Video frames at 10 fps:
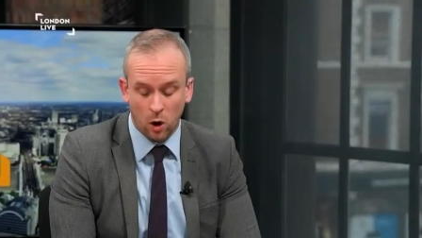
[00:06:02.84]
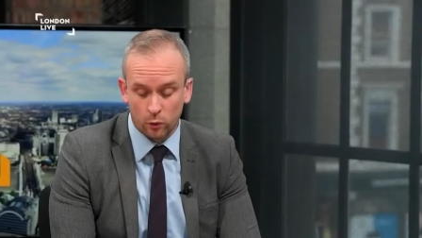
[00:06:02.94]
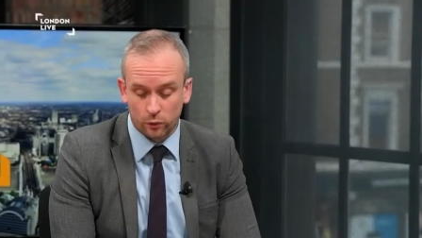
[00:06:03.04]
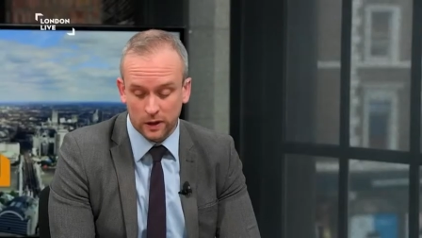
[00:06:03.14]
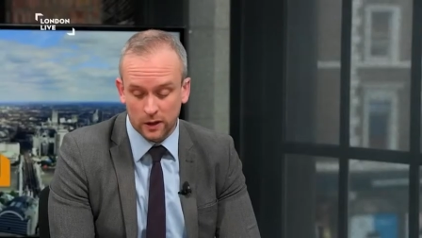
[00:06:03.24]

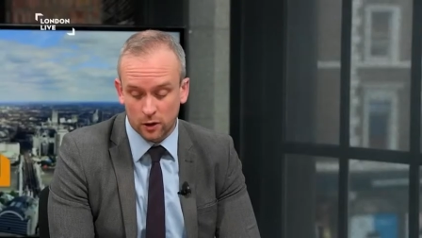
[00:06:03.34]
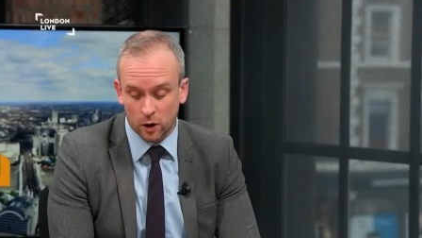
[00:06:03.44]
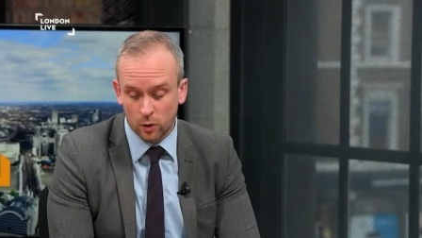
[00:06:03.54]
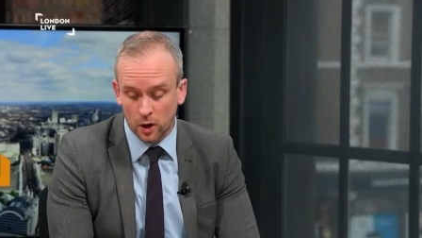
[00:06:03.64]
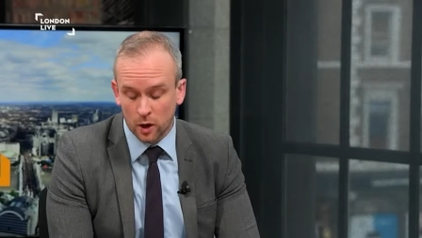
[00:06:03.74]
hopefully,
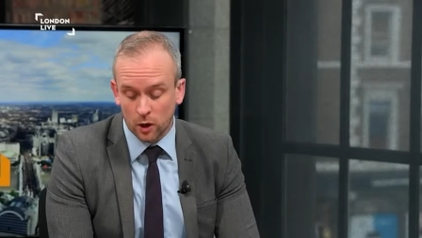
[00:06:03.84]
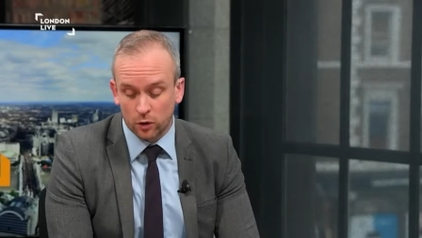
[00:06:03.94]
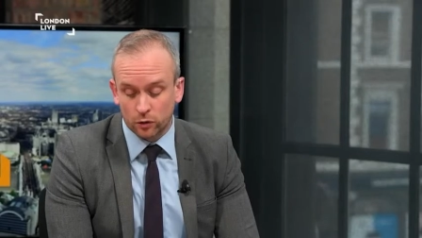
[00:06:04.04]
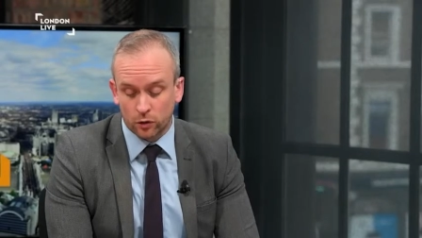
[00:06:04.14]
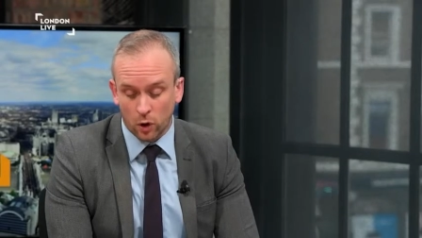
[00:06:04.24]

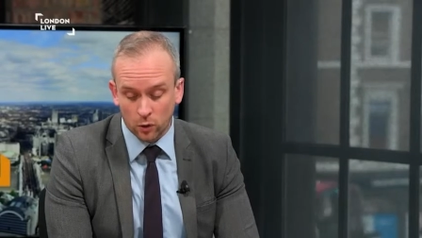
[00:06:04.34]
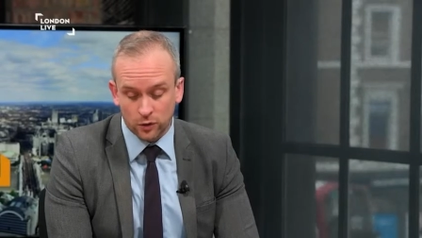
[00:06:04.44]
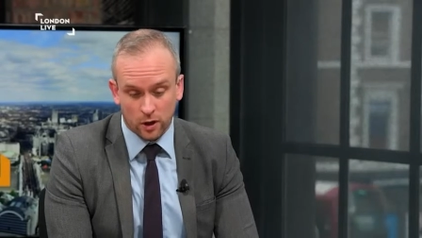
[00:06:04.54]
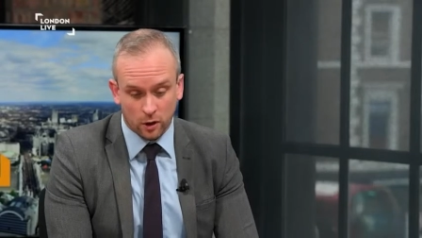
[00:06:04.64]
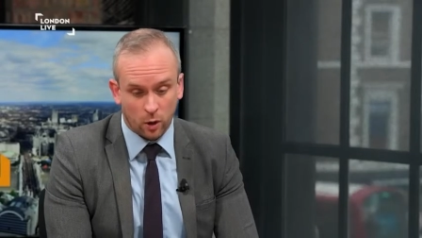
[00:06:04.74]
those
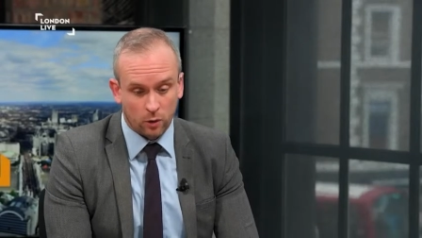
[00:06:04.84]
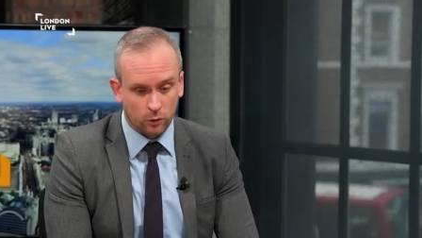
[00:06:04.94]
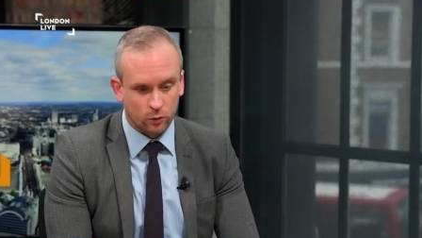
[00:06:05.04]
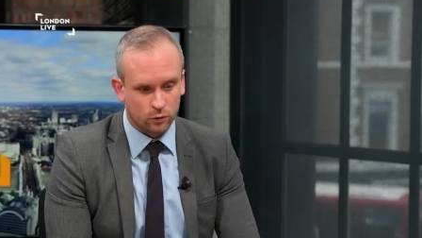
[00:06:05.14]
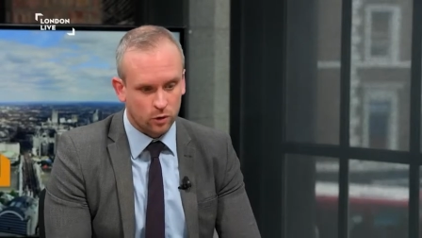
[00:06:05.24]
that are going
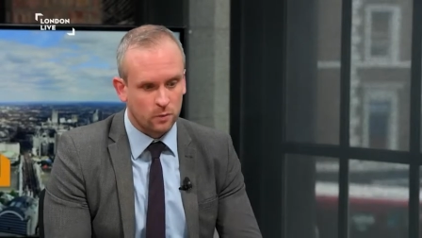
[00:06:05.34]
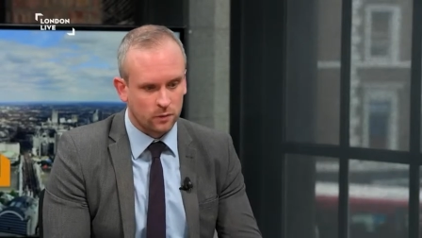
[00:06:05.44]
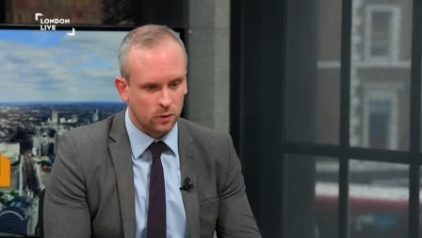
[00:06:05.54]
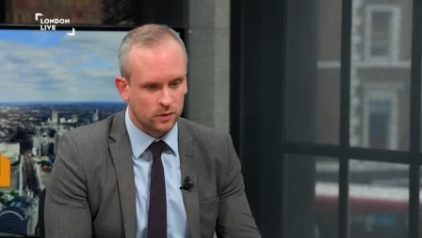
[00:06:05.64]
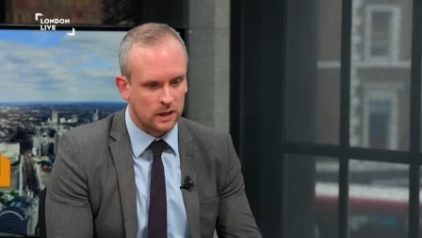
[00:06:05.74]
through some of
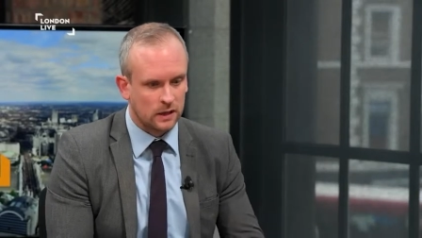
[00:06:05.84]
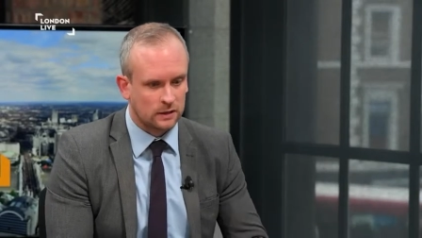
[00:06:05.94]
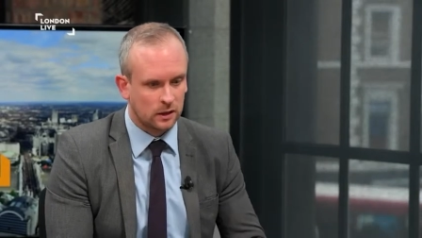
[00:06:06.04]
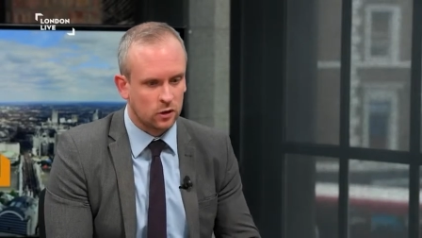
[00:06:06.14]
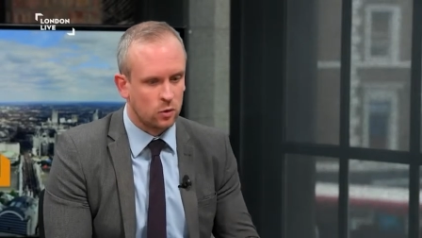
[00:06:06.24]
those feelings
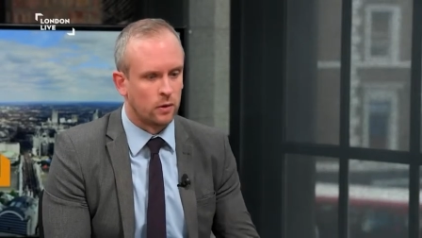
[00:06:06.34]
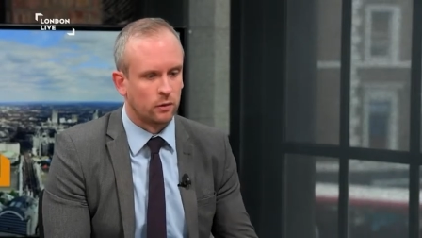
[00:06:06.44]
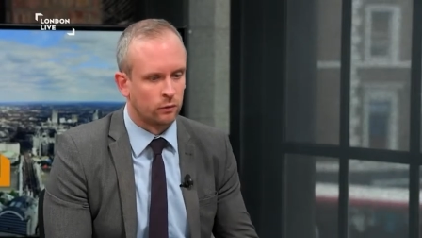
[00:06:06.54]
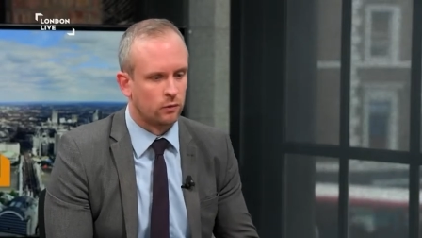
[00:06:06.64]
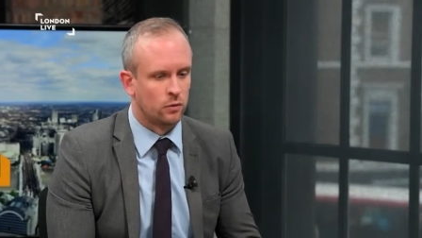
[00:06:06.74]
that you went
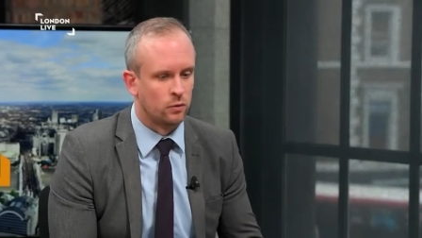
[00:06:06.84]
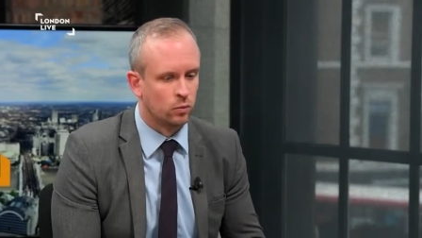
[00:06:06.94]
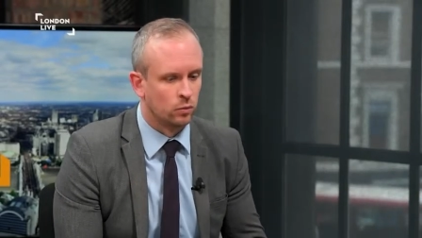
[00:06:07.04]
through